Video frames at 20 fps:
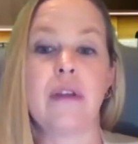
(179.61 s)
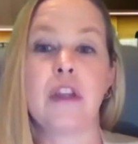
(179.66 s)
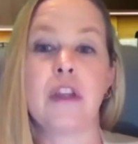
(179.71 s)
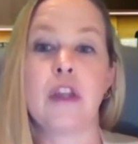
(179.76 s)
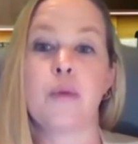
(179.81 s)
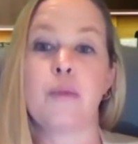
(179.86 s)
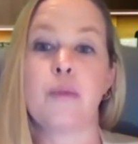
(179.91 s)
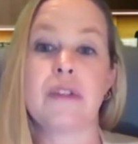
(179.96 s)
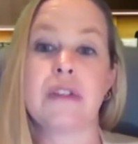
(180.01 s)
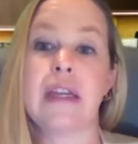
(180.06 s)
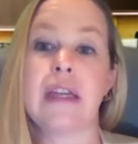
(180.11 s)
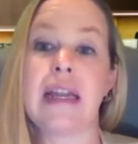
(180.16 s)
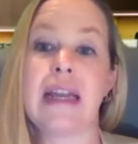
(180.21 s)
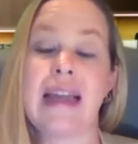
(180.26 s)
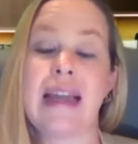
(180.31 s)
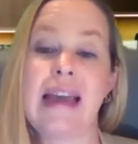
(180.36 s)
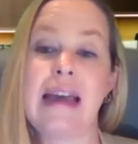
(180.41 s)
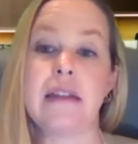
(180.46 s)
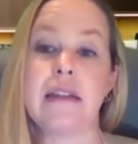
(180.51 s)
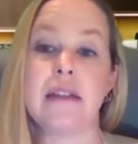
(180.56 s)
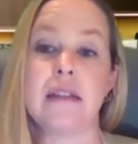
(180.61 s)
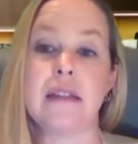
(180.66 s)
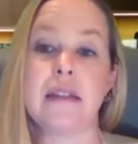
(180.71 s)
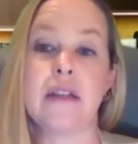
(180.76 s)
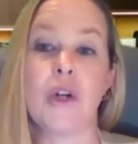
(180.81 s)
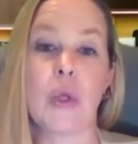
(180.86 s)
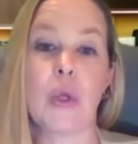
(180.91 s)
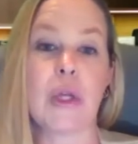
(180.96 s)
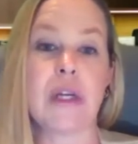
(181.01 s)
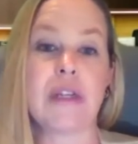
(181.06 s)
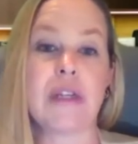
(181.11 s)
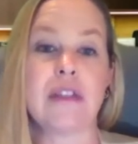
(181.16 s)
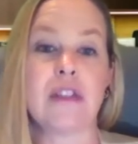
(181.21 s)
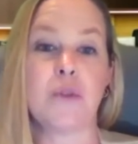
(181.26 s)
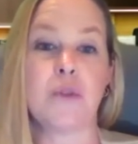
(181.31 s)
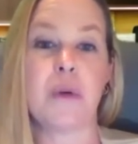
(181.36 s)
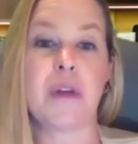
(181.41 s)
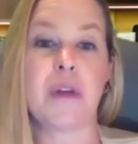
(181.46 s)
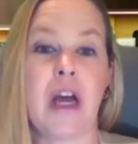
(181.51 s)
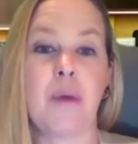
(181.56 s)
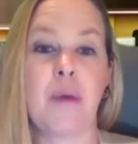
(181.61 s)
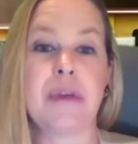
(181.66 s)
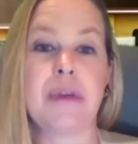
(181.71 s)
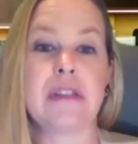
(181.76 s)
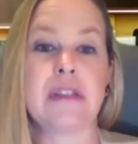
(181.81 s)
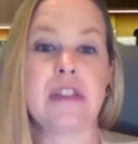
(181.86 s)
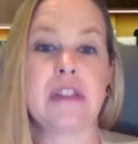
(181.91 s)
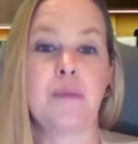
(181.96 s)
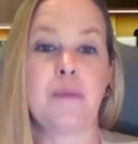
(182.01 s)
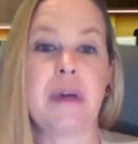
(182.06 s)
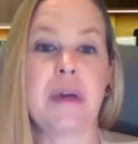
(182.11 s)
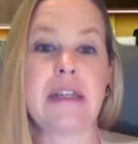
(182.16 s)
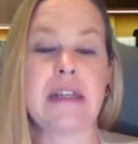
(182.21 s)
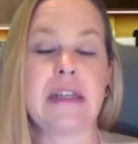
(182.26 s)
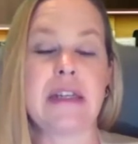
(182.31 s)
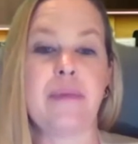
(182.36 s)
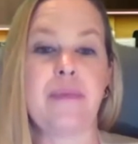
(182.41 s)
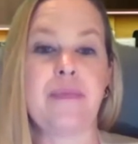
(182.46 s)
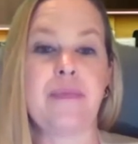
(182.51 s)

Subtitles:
then the proceeding ends and your license will be suspended.